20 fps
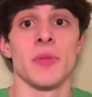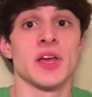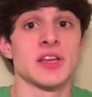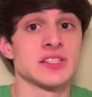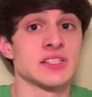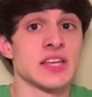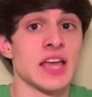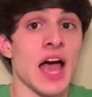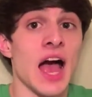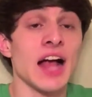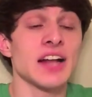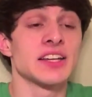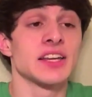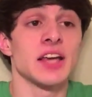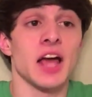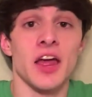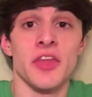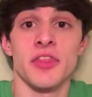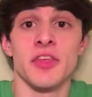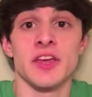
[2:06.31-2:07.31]
because the
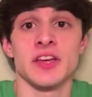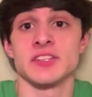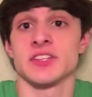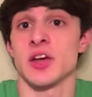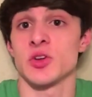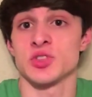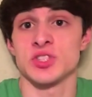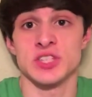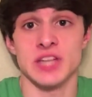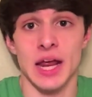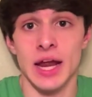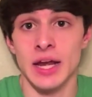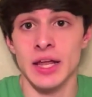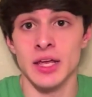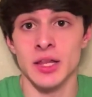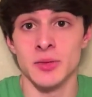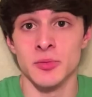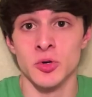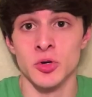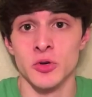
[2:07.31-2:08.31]
acting I think is
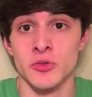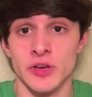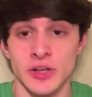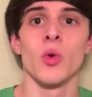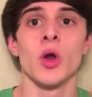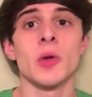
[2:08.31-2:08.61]
outstanding in the movie.